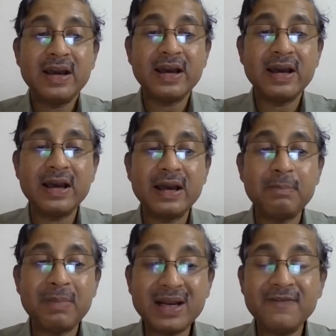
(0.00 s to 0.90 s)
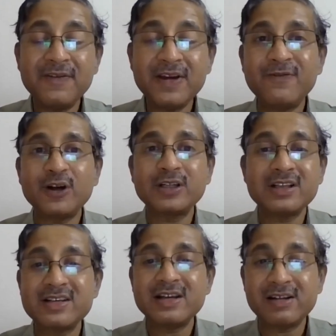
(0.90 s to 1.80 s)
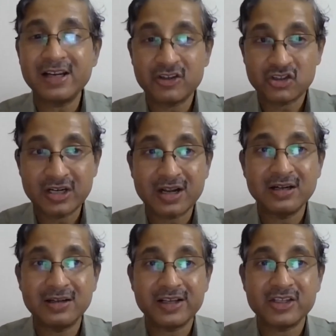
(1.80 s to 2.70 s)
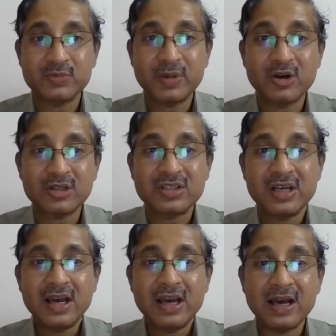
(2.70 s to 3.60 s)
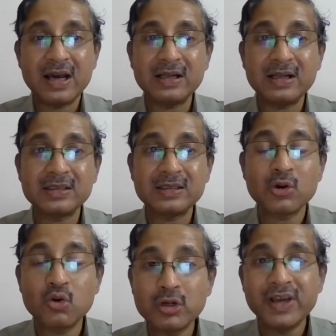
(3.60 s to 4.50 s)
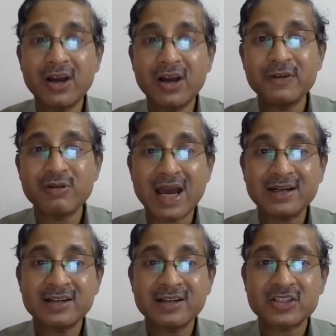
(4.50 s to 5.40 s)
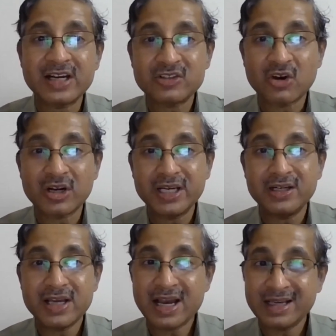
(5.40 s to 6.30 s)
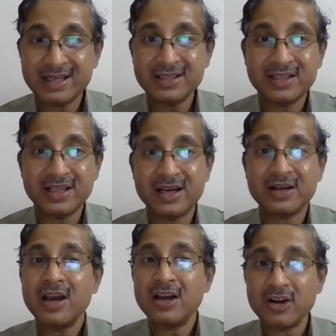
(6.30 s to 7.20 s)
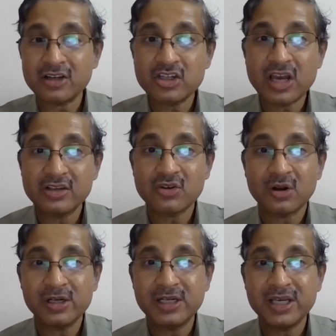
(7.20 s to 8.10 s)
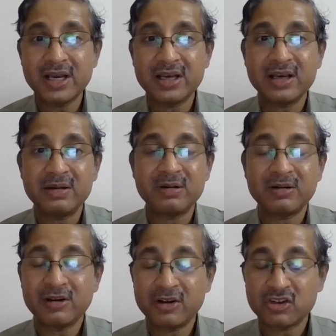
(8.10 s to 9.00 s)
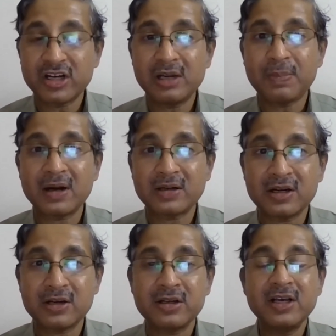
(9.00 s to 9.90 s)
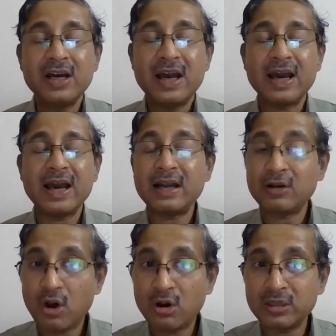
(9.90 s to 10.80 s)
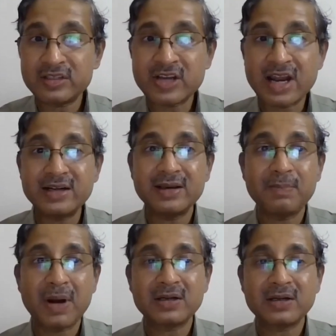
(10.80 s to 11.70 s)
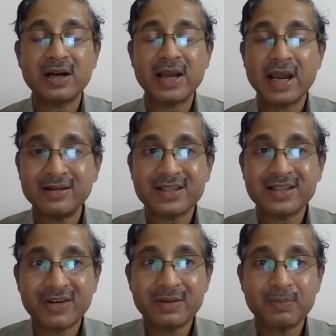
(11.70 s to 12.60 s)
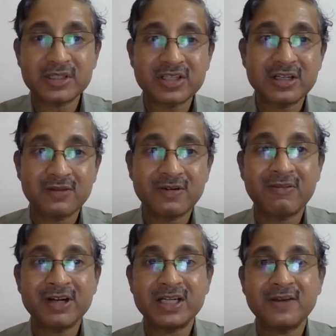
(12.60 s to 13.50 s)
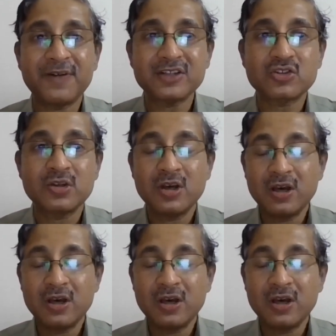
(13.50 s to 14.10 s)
a benefit for the Central Asian countries, because the goodwill of United States on India is there. Russia is already a traditional partner and long-standing partner. 87% of our defense